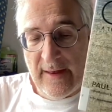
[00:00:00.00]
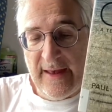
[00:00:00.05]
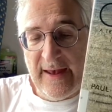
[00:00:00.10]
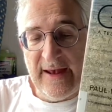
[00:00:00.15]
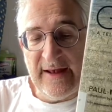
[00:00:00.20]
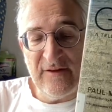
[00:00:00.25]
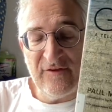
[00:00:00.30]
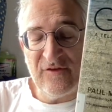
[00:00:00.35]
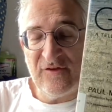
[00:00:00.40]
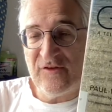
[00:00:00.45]

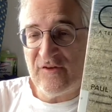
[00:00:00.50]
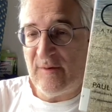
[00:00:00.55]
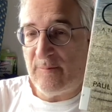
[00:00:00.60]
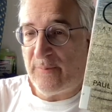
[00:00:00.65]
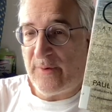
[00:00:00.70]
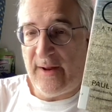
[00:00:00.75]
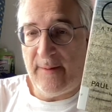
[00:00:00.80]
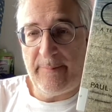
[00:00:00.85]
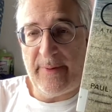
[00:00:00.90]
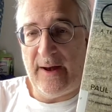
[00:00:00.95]
It's
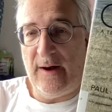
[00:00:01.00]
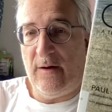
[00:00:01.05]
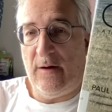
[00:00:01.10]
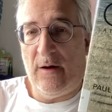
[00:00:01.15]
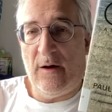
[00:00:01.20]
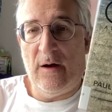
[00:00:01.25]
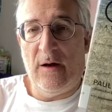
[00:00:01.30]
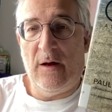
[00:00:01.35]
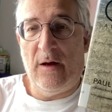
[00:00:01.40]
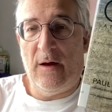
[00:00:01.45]
simply about
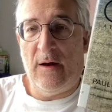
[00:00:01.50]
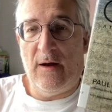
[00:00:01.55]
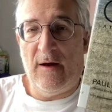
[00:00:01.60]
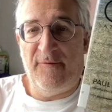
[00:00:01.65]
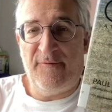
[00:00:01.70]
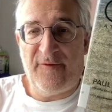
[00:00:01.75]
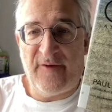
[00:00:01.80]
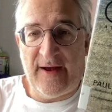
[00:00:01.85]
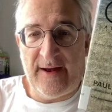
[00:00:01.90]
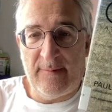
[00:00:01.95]
uh, a
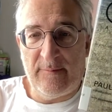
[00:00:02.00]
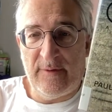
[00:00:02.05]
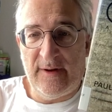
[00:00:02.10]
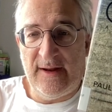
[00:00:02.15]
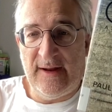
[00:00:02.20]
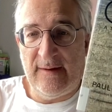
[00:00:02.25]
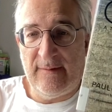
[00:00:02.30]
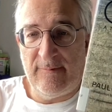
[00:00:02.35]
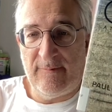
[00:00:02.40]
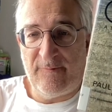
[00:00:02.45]

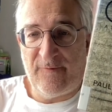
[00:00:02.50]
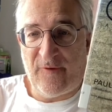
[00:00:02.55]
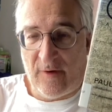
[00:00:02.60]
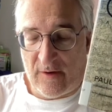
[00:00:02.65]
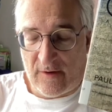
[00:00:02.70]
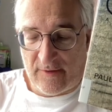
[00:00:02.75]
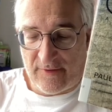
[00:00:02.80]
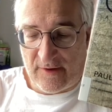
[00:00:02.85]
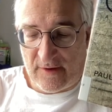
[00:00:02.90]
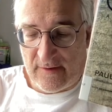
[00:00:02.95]
family
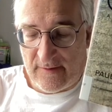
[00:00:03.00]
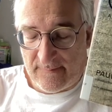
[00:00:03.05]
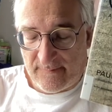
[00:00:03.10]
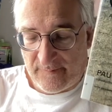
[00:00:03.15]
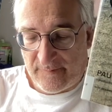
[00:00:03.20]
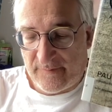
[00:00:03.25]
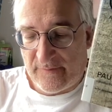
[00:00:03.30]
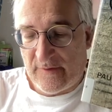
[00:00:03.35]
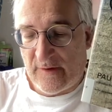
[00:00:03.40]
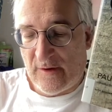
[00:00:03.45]
father
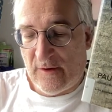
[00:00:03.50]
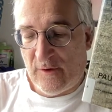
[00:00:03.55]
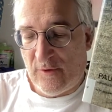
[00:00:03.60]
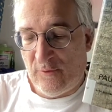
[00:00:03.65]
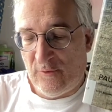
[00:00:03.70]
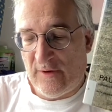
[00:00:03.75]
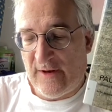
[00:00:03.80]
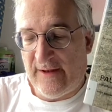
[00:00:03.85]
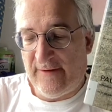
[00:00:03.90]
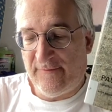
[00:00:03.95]

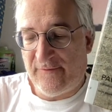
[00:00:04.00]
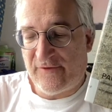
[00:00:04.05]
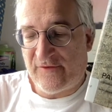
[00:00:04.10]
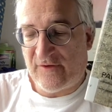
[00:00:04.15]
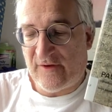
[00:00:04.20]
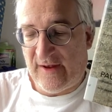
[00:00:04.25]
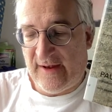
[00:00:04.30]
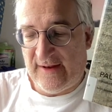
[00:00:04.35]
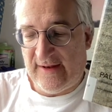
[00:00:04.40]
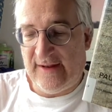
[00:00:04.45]
who
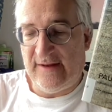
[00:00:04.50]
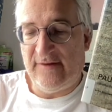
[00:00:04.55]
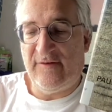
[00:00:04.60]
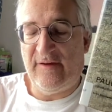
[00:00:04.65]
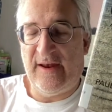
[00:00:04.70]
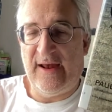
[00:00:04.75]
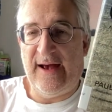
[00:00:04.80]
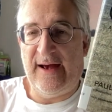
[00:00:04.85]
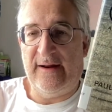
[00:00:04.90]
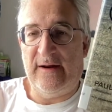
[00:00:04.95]
lives in
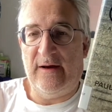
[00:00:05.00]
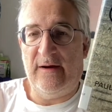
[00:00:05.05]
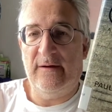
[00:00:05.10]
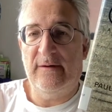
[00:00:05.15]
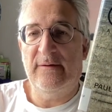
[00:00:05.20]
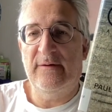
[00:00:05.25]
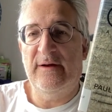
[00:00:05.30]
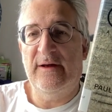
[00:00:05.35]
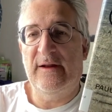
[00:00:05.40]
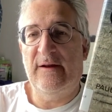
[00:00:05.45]
Indiana
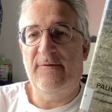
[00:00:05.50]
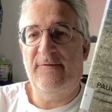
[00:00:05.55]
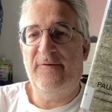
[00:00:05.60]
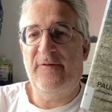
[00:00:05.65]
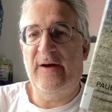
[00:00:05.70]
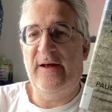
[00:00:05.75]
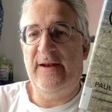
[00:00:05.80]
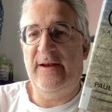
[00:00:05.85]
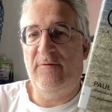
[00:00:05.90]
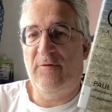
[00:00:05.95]
in a
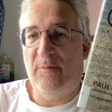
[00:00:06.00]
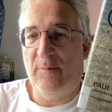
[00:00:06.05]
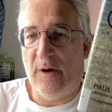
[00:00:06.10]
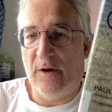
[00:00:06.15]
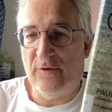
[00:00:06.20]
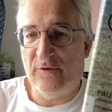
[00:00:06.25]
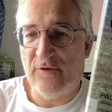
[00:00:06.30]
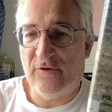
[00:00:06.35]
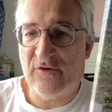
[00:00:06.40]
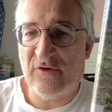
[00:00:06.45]
fairly
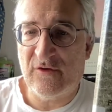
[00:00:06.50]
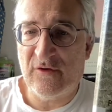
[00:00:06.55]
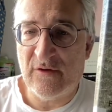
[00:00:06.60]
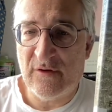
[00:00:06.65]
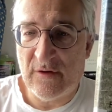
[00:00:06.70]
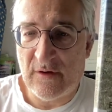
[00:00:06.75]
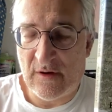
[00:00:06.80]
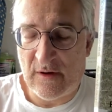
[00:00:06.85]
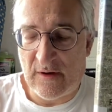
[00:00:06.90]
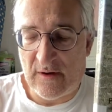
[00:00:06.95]
remote,
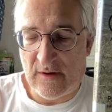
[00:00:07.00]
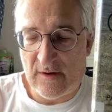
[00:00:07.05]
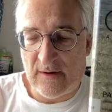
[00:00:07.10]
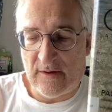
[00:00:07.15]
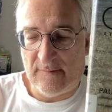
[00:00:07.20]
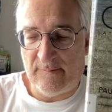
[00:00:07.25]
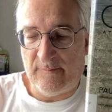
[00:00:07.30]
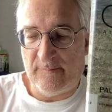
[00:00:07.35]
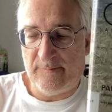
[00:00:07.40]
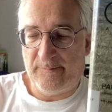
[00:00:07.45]
um,
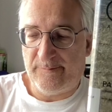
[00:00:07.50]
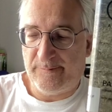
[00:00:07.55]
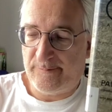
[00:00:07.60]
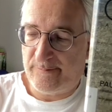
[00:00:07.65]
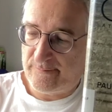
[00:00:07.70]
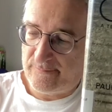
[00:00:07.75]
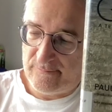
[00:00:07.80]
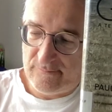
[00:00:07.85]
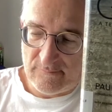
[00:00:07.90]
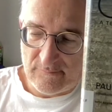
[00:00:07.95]

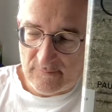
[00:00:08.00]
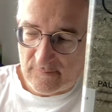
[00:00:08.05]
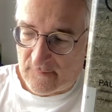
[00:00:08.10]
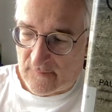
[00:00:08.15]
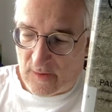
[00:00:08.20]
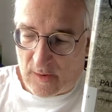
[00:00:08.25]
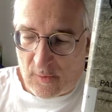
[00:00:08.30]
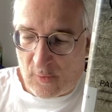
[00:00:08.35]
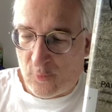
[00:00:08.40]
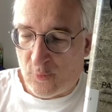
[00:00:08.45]

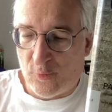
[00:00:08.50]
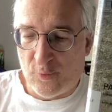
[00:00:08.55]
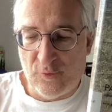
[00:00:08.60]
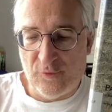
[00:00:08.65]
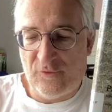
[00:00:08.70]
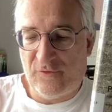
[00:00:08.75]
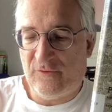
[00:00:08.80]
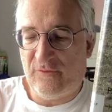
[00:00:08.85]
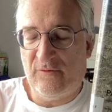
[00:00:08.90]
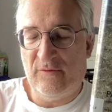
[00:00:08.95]

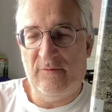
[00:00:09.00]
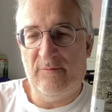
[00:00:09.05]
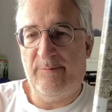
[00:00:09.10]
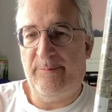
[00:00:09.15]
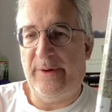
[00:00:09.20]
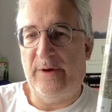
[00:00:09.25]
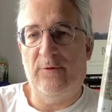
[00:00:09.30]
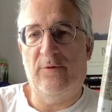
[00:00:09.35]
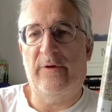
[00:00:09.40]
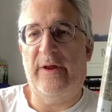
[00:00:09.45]
old
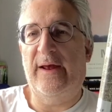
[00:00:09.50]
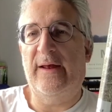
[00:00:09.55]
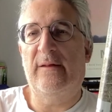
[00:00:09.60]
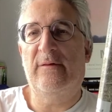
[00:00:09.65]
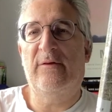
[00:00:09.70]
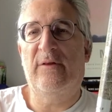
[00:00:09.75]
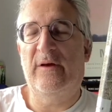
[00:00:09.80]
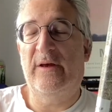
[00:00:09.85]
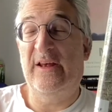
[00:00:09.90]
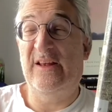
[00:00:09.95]
building
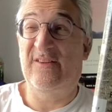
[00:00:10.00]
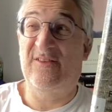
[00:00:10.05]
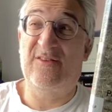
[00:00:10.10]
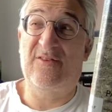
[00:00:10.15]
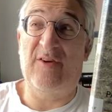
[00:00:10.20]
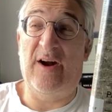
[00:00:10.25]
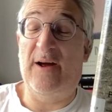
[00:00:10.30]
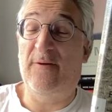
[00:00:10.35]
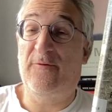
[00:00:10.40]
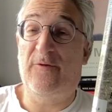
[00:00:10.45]
that his
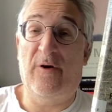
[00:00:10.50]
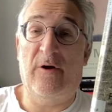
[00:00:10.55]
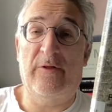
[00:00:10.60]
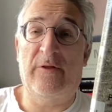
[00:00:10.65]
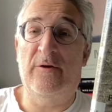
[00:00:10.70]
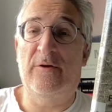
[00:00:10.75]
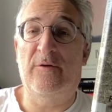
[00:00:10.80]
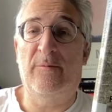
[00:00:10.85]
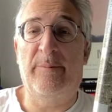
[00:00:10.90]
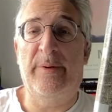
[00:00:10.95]

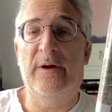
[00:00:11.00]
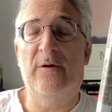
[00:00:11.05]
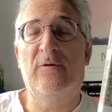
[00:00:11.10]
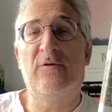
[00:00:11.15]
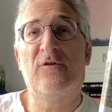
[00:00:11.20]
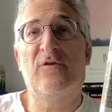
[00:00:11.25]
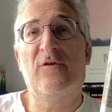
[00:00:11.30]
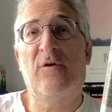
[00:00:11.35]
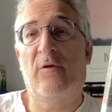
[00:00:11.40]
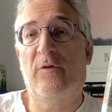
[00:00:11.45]
grandfather had
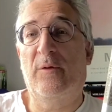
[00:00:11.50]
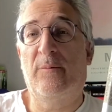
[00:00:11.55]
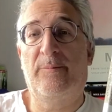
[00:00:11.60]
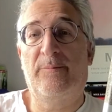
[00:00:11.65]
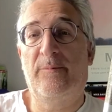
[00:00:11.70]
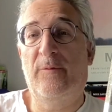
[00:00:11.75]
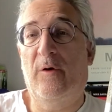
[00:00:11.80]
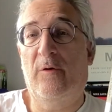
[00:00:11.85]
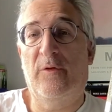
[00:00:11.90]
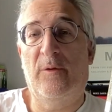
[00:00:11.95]
built on the
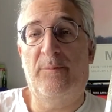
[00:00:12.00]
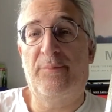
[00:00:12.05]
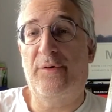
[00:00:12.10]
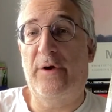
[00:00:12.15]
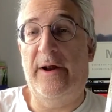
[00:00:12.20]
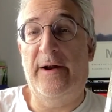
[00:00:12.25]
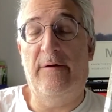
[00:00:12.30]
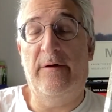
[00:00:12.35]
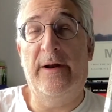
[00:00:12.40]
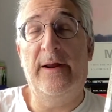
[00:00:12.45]
on the
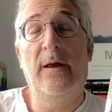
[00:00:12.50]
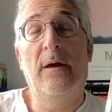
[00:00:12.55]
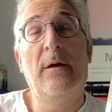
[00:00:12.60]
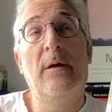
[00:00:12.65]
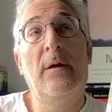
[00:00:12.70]
prairie.